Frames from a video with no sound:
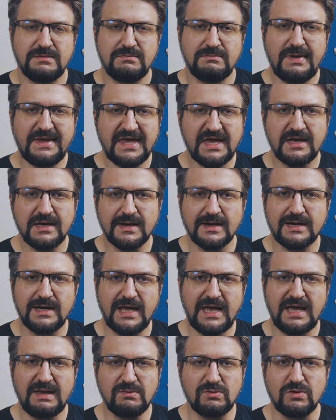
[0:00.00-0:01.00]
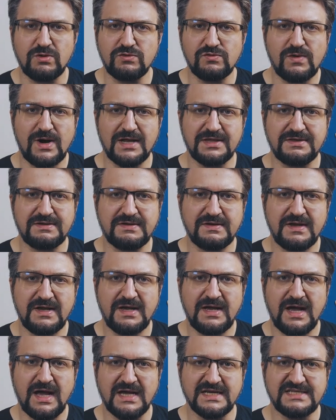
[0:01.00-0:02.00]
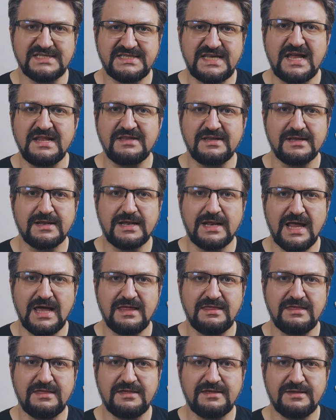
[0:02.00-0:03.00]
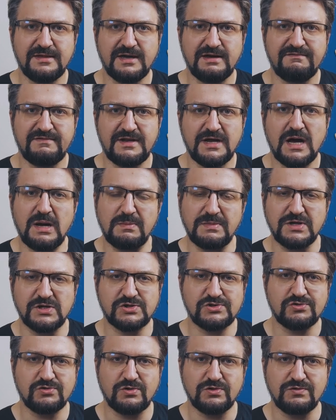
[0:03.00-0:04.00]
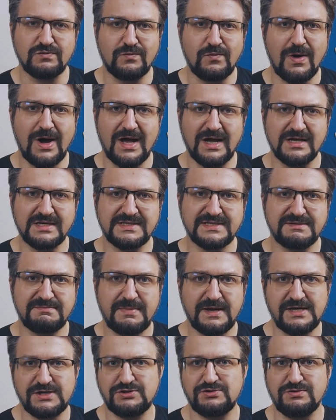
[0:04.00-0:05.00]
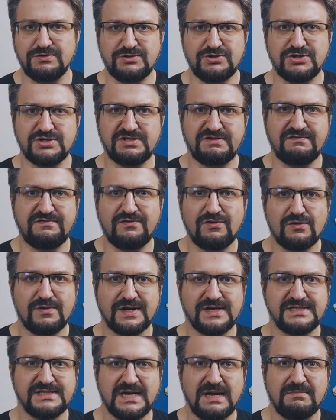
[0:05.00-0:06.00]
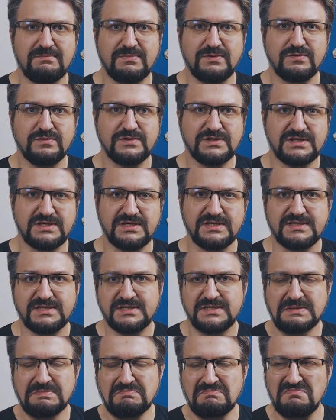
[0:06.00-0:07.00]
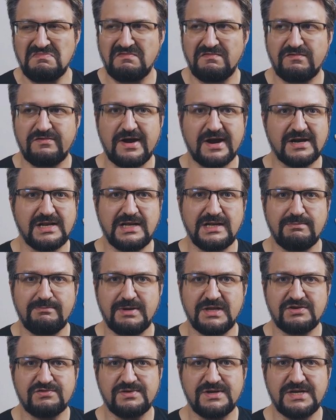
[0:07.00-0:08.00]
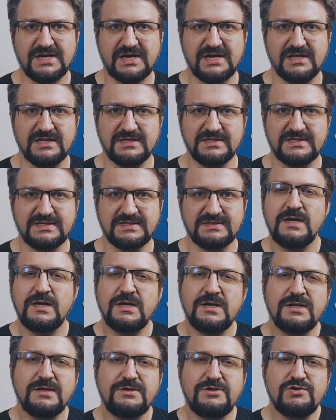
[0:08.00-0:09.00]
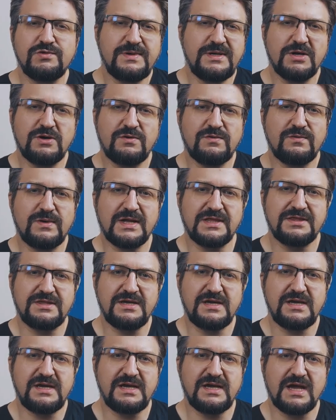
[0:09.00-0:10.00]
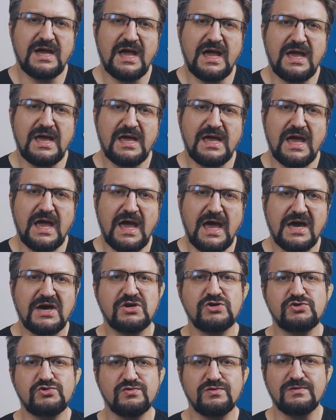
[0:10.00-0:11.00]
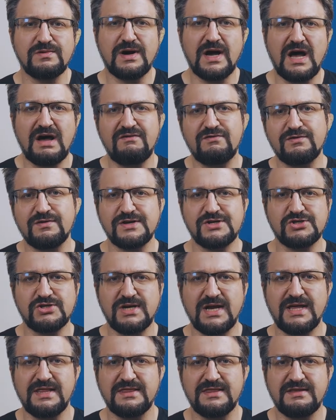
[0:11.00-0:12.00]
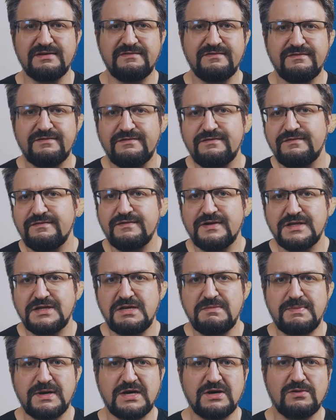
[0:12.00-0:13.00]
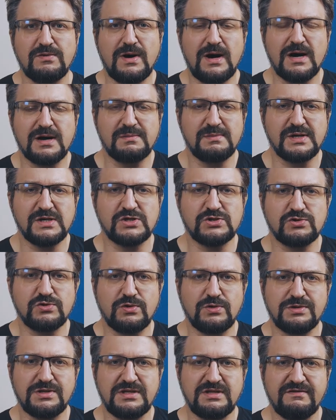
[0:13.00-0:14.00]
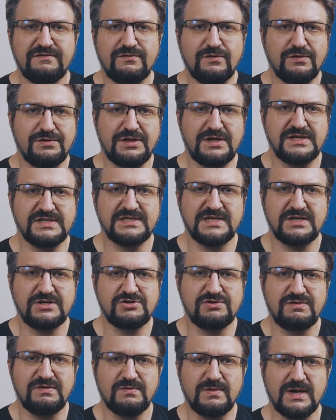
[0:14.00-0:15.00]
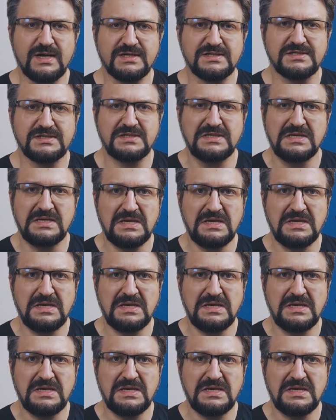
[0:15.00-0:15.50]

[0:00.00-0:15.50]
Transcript: making a claim on what a standard length of an arming sword was based on just four examples is frankly a bit ridiculous. Do we know what the actual average length of a typical arming sword in the 14th century was?